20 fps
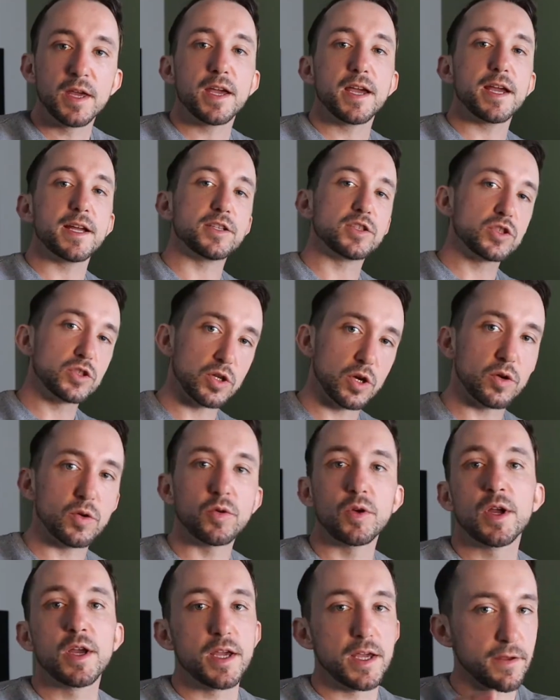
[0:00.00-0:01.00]
And
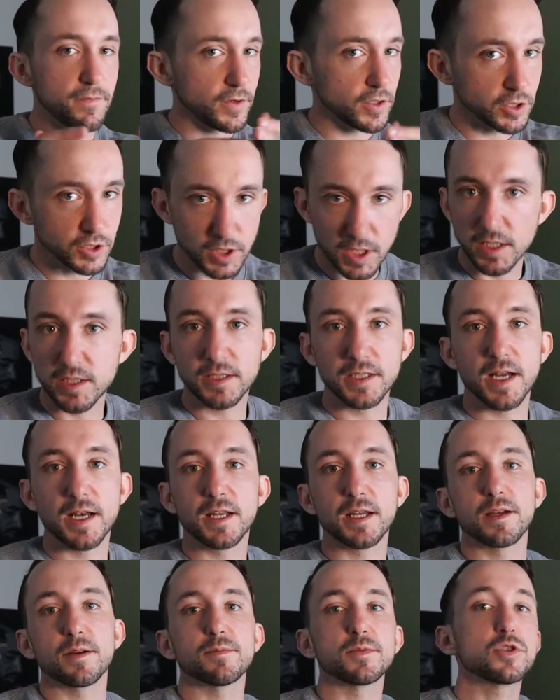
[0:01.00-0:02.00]
so if you're just
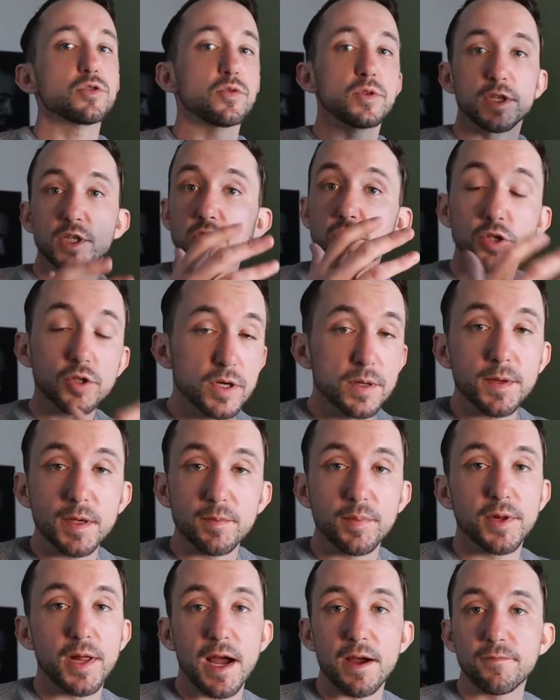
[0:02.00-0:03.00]
sending them to a streaming
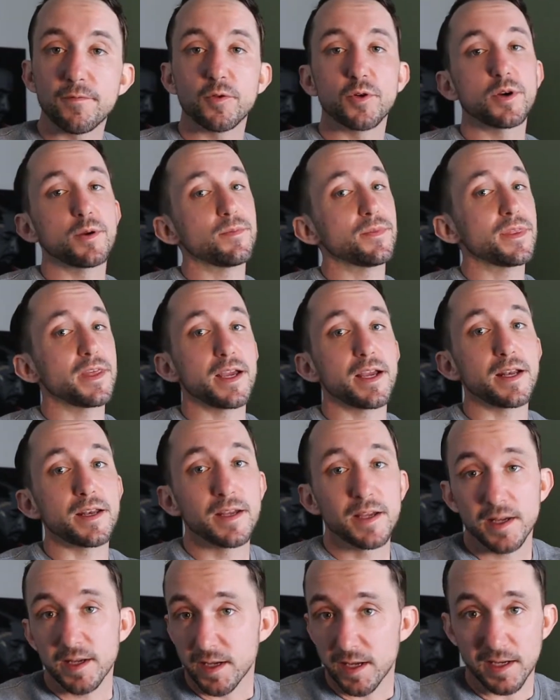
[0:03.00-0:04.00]
platform, then
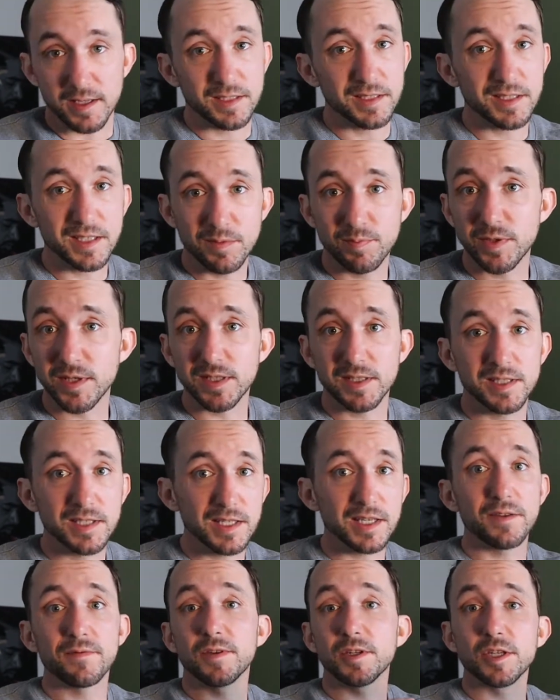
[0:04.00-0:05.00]
a
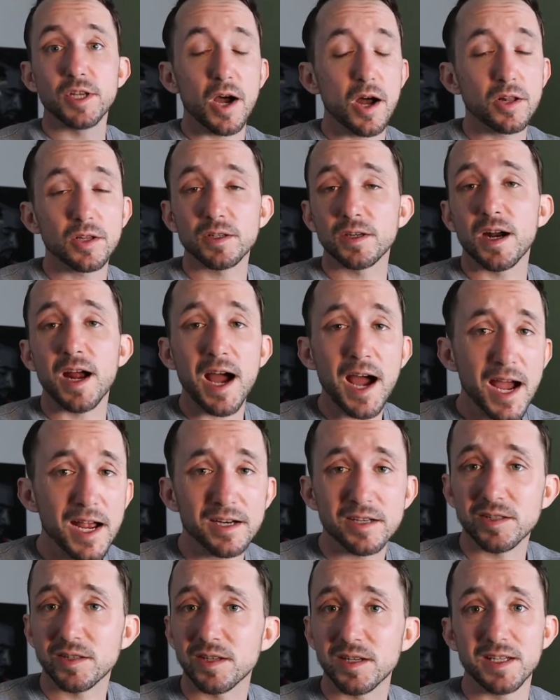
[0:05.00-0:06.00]
CPC of $1 or
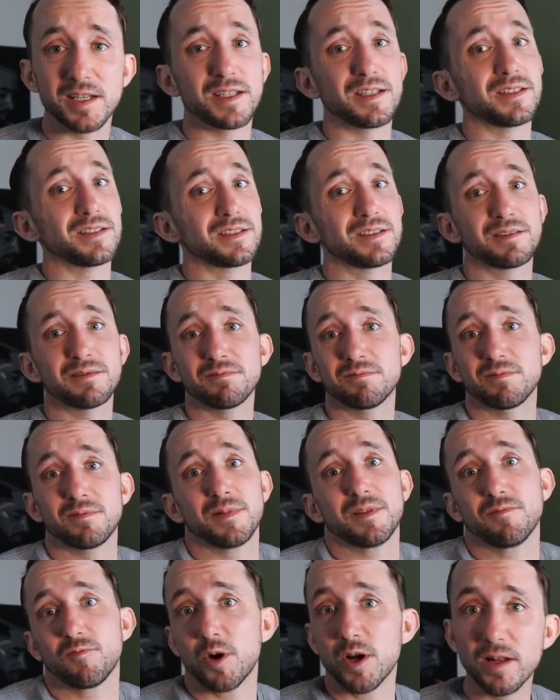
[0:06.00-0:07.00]
higher is,
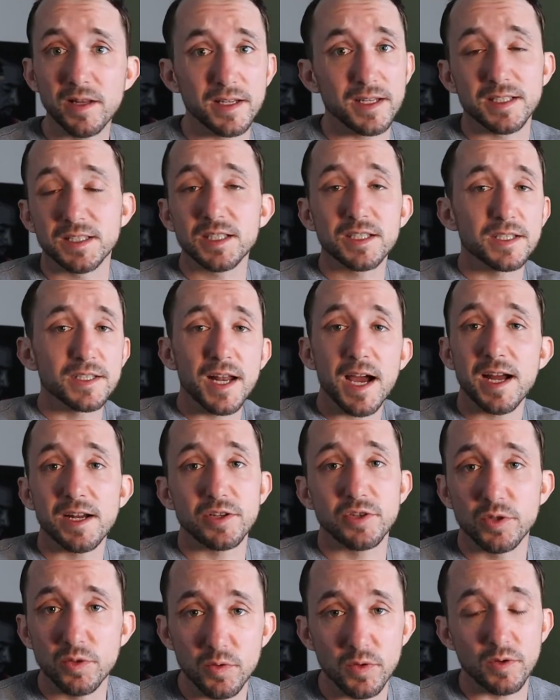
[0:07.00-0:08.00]
well, it's just
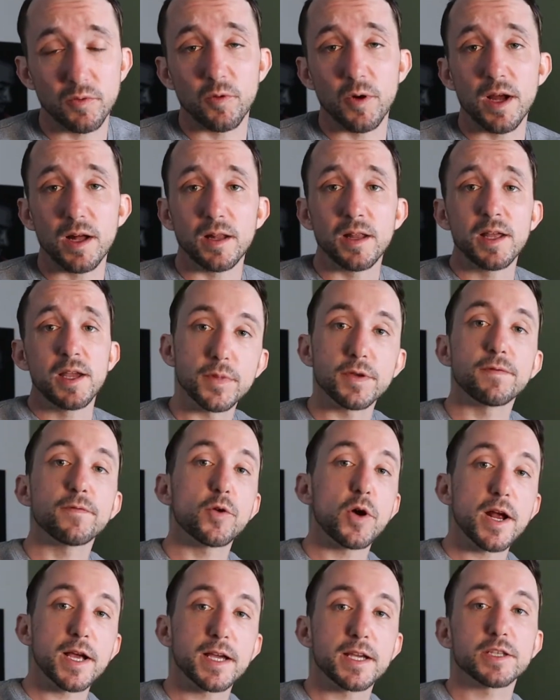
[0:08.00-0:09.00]
not doing well.
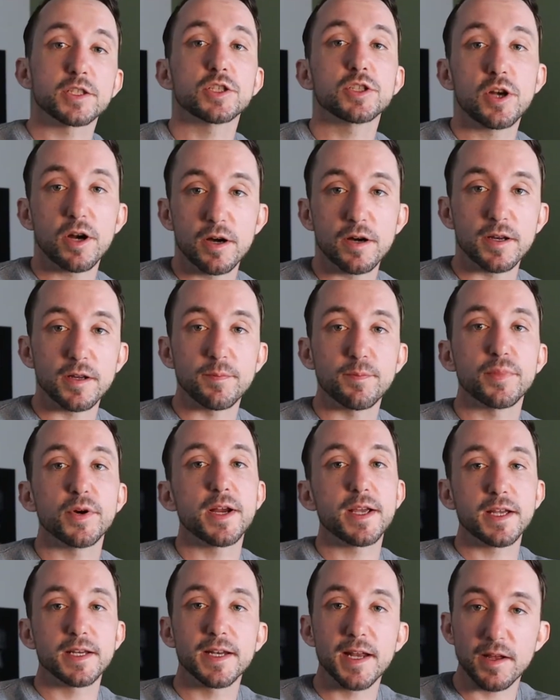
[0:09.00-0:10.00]
Before I get started
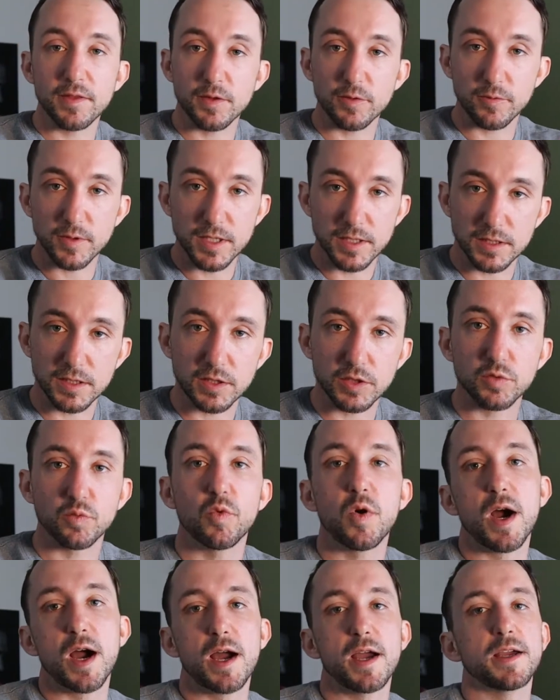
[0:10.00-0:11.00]
breaking down the reasons
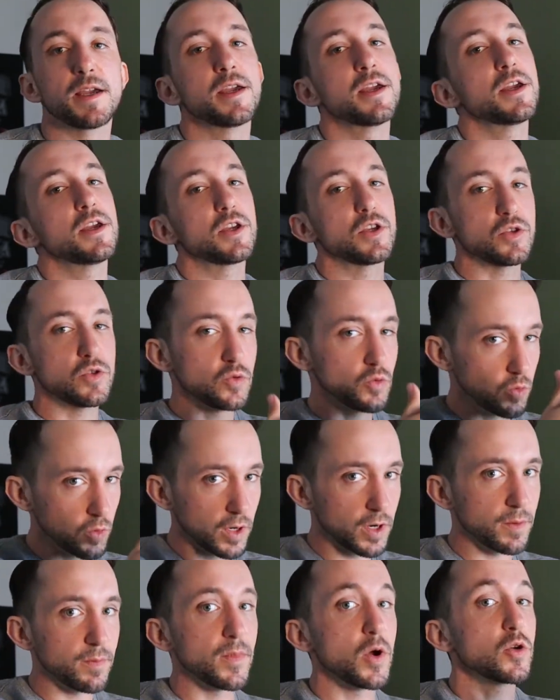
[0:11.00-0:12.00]
why you
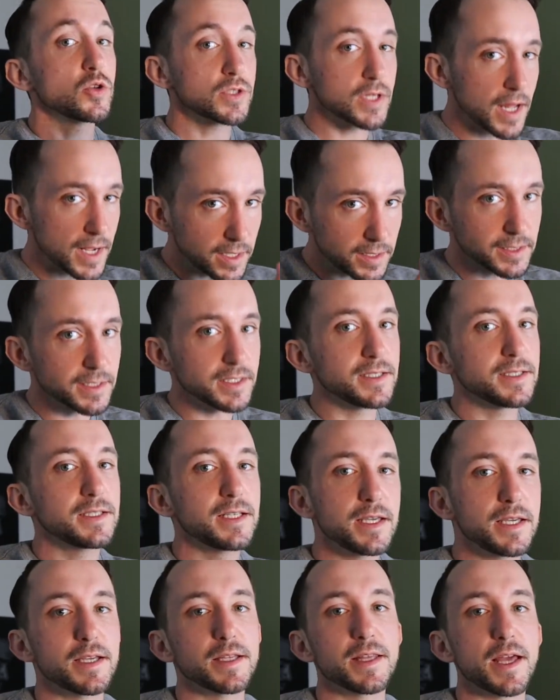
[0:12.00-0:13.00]
are most likely
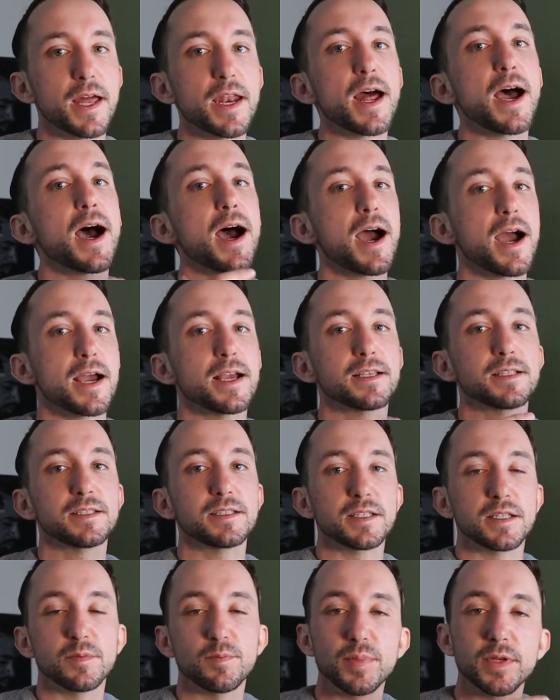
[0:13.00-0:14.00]
seeing that high
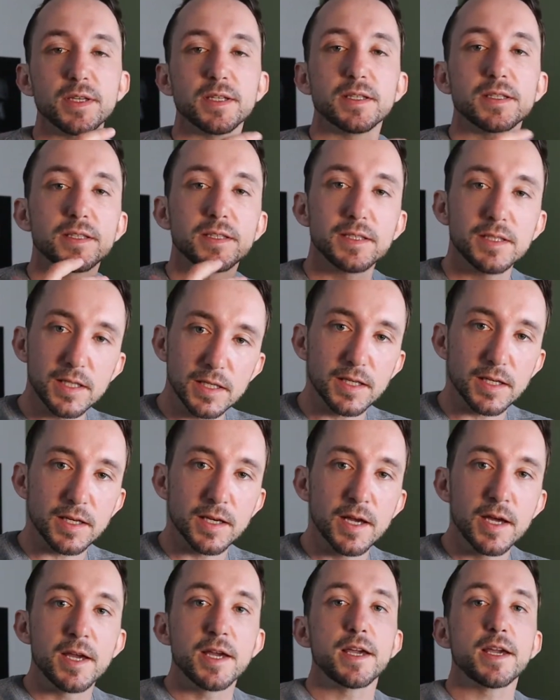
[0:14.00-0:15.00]
CPC,
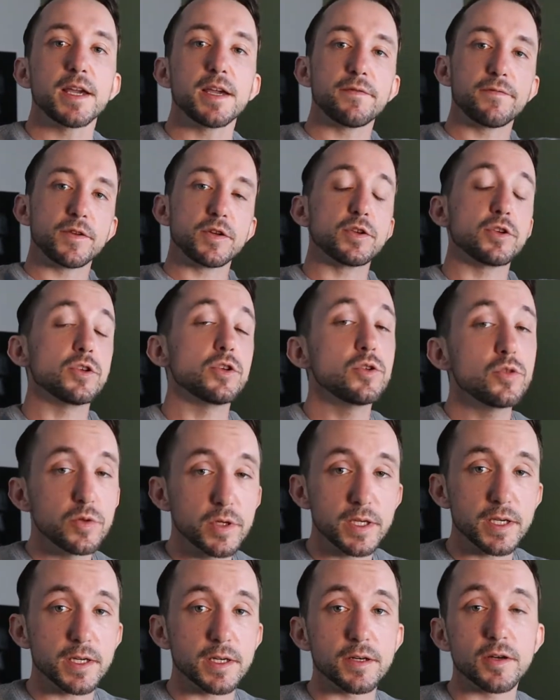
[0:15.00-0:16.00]
if you're new
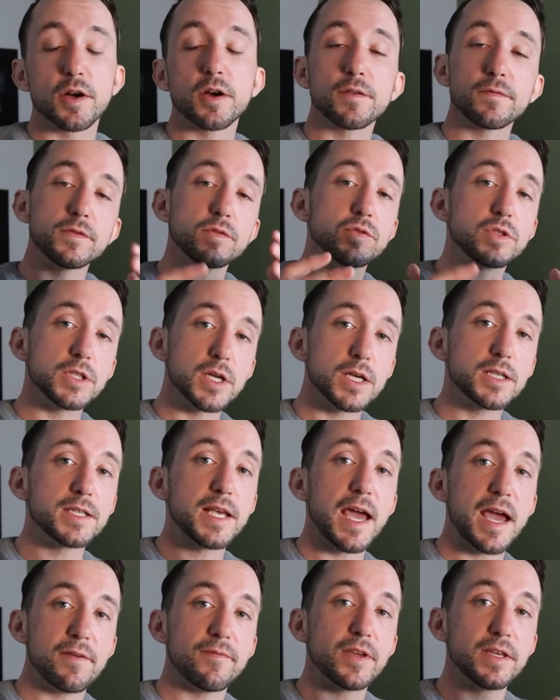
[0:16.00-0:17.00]
here or if you just
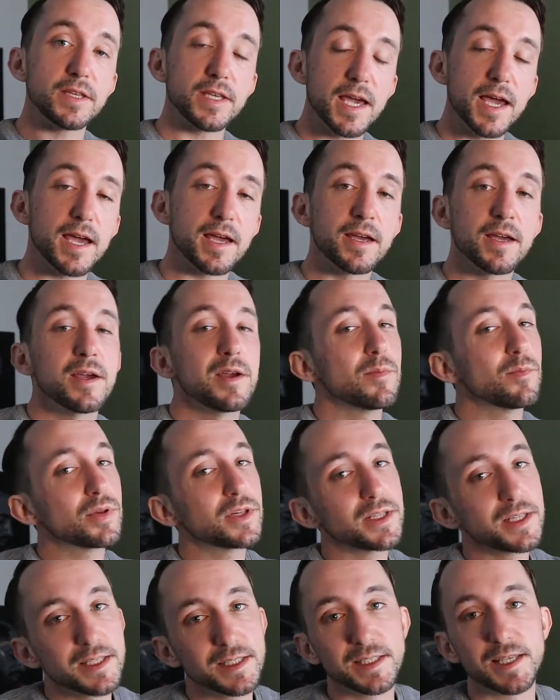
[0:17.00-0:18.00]
haven't yet,
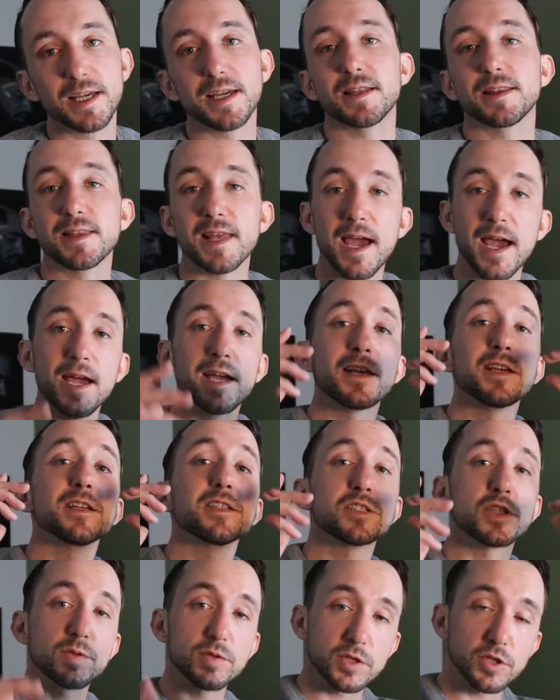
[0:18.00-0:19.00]
please hit that
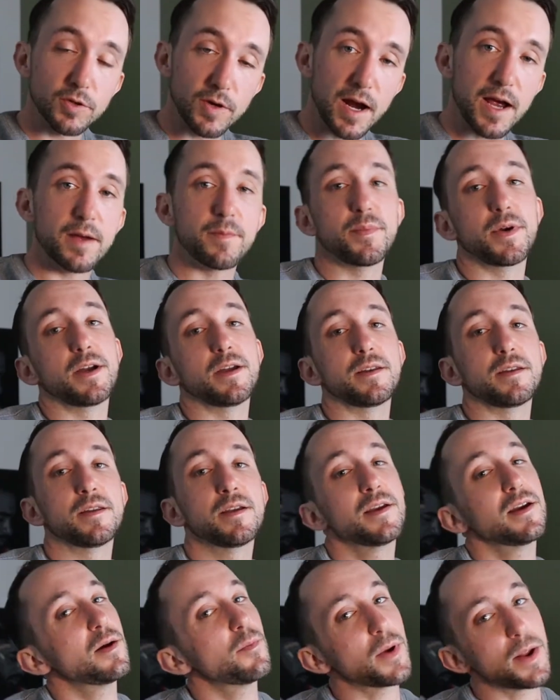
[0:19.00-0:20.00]
subscribe button.
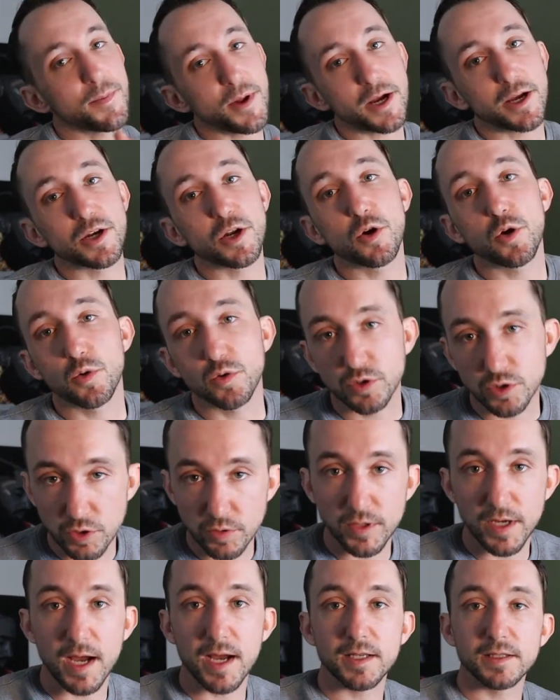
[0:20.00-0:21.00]
But I'm not gonna hold you
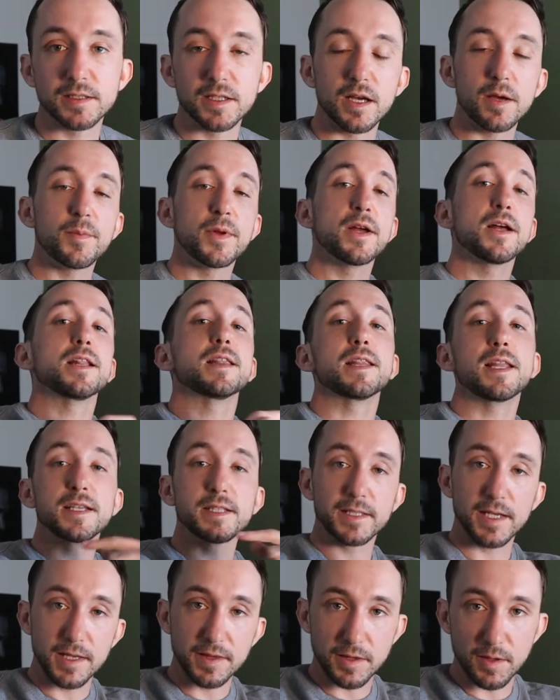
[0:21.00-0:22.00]
guys up.
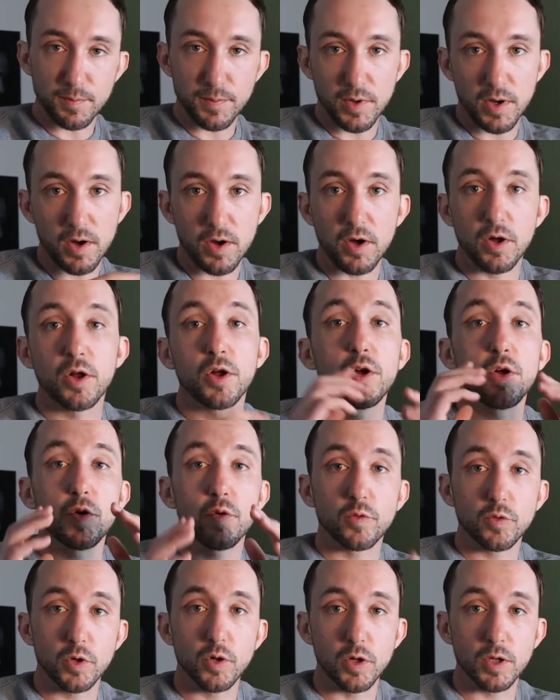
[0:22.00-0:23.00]
Let's get the ball
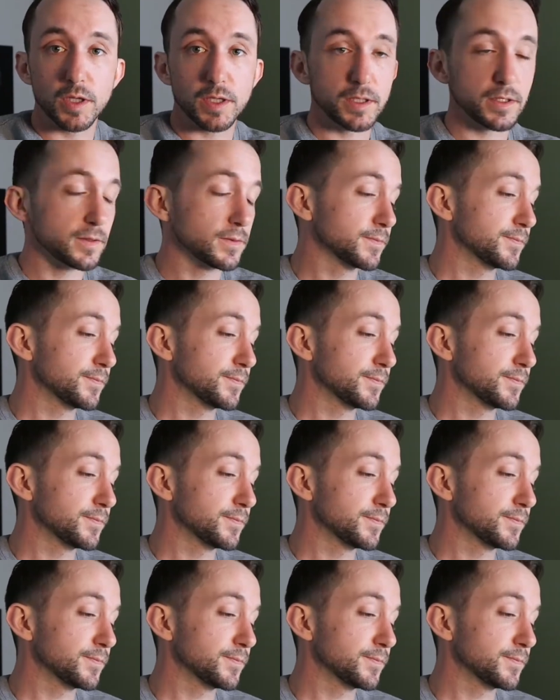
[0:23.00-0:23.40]
rolling.